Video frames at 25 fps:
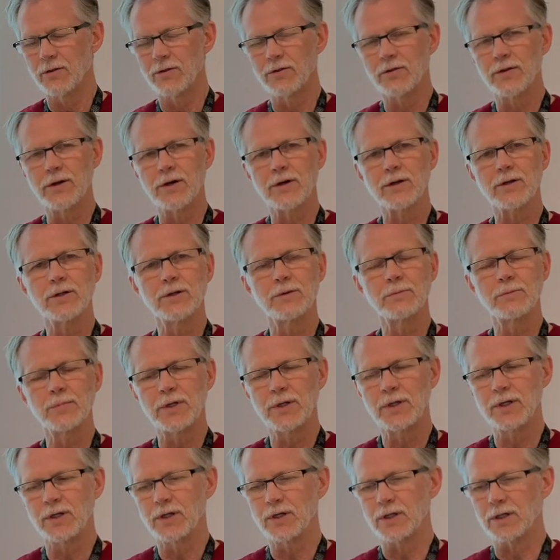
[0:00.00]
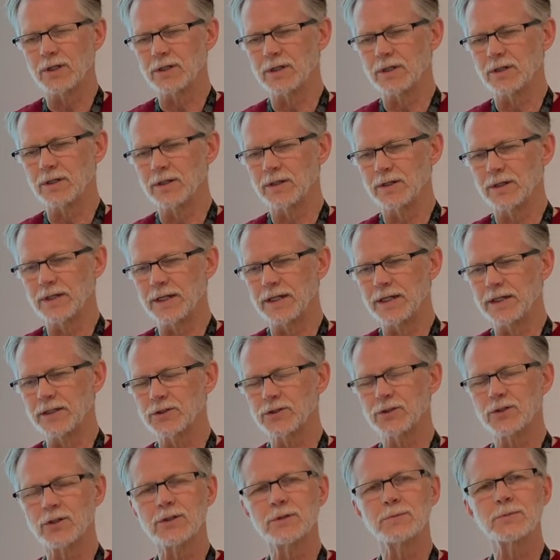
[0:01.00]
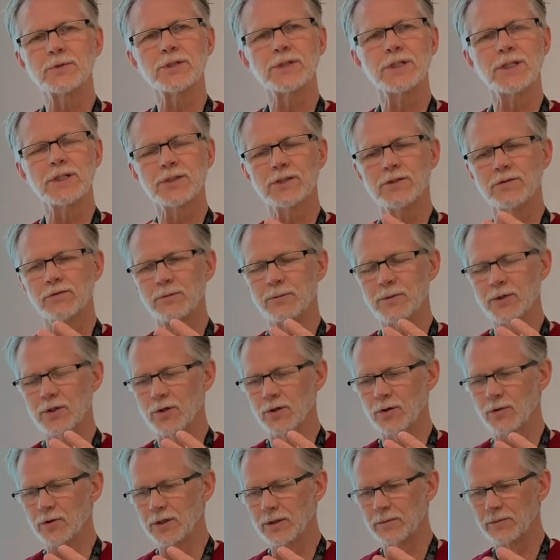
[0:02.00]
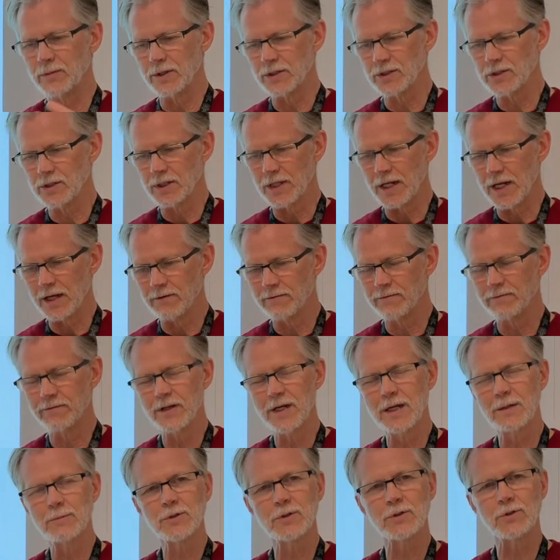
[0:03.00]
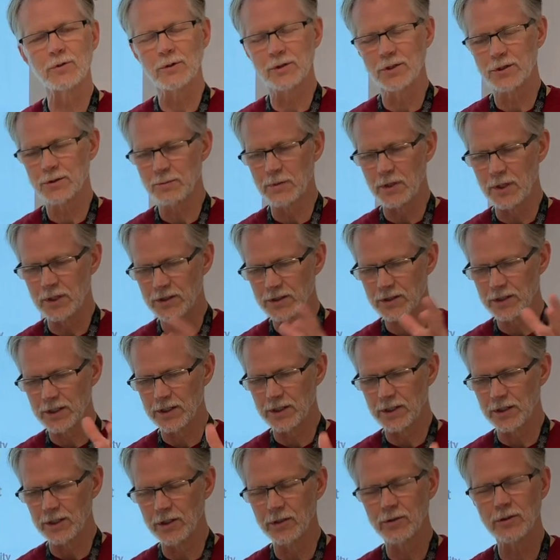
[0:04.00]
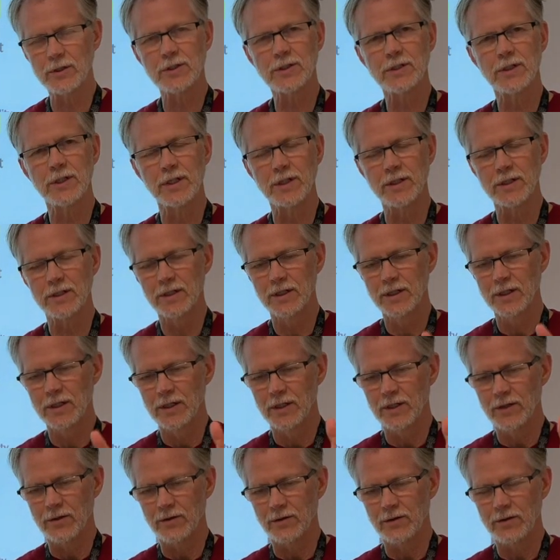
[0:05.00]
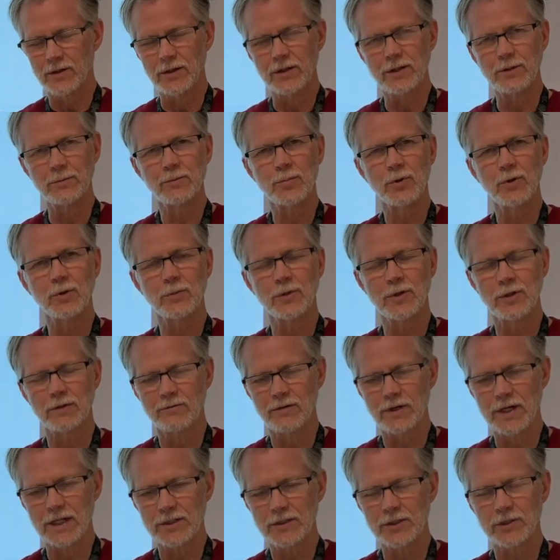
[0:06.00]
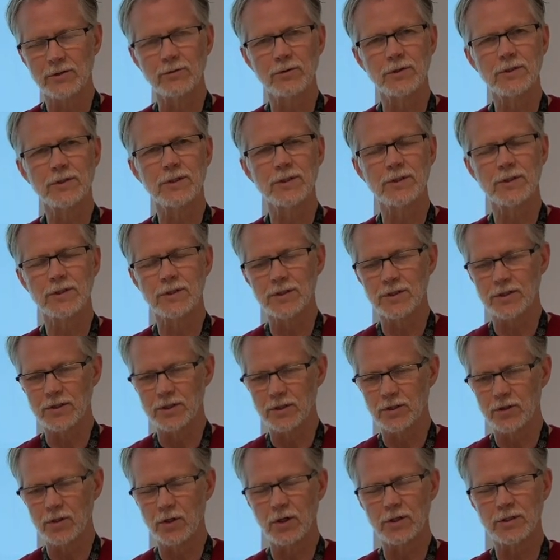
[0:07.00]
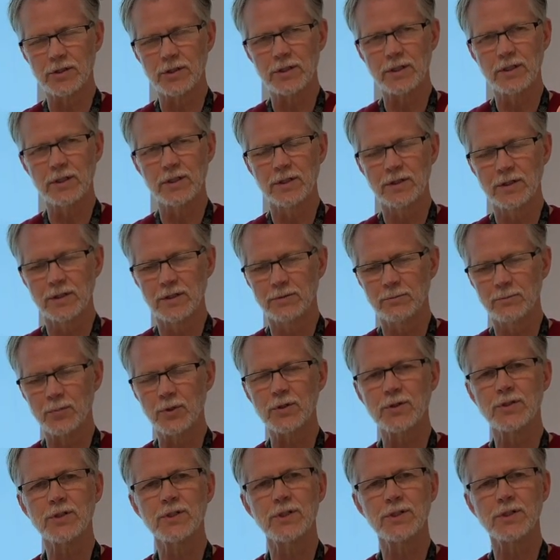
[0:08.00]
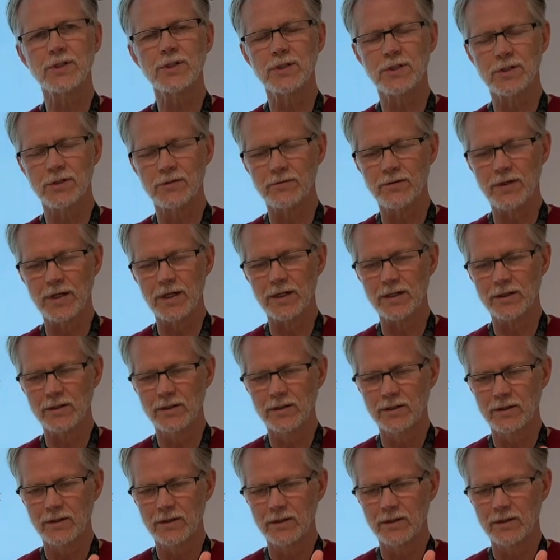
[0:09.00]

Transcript: There can be a circumstance of the meconium that's the inflammatory response that can irritate the pulmonary vascular resistance and cause a persistence of that